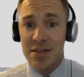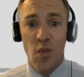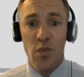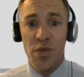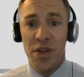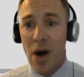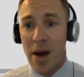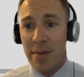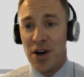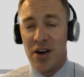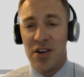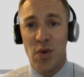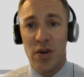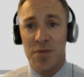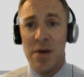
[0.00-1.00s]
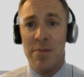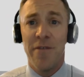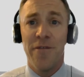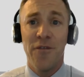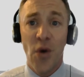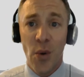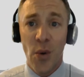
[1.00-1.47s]
webinars with me
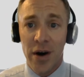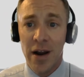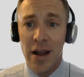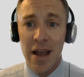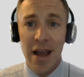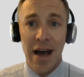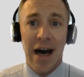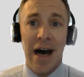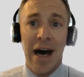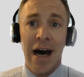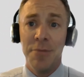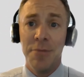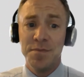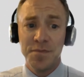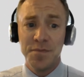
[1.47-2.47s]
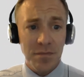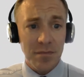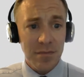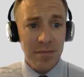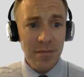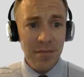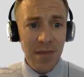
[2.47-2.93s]
before, and
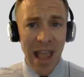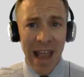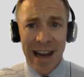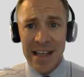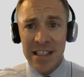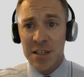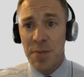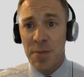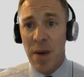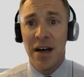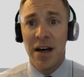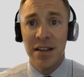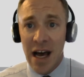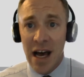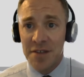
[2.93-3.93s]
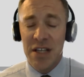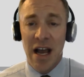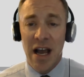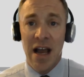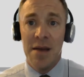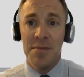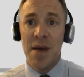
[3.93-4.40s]
has spent a lot of
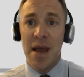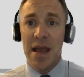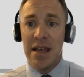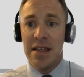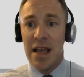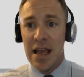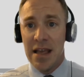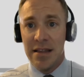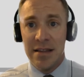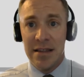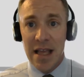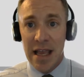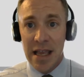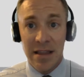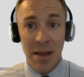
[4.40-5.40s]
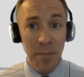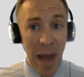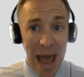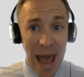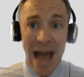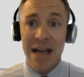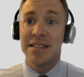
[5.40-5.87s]
time in the
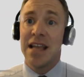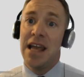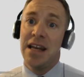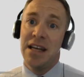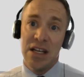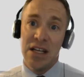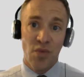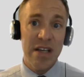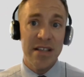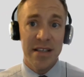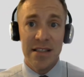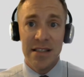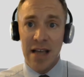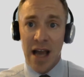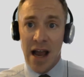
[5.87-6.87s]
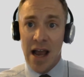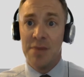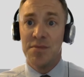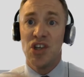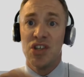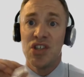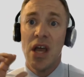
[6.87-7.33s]
past and in recent
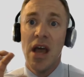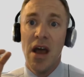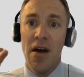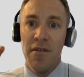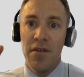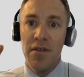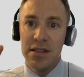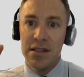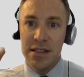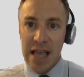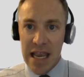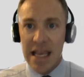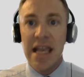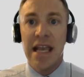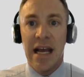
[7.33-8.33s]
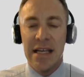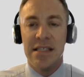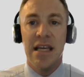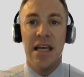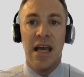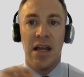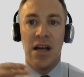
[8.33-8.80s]
times just taking an
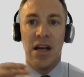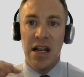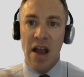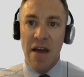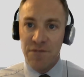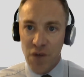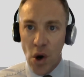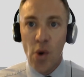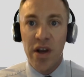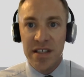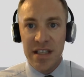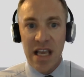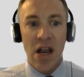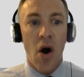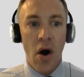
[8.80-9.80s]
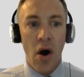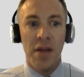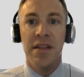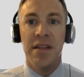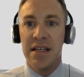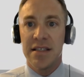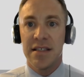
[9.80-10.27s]
idea and focusing
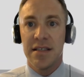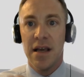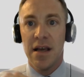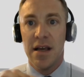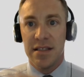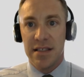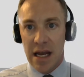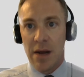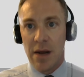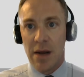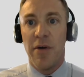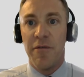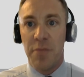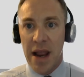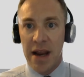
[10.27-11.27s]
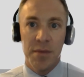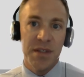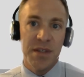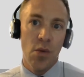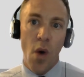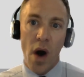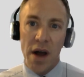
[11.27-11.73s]
on this setup of
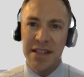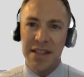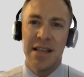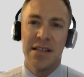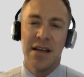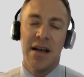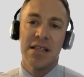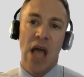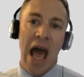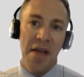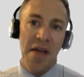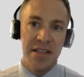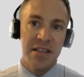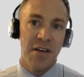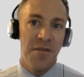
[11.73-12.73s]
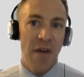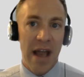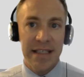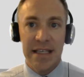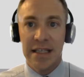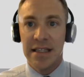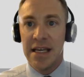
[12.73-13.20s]
bankruptcy, what that does, how that's
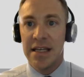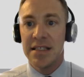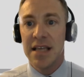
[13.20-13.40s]
affecting things.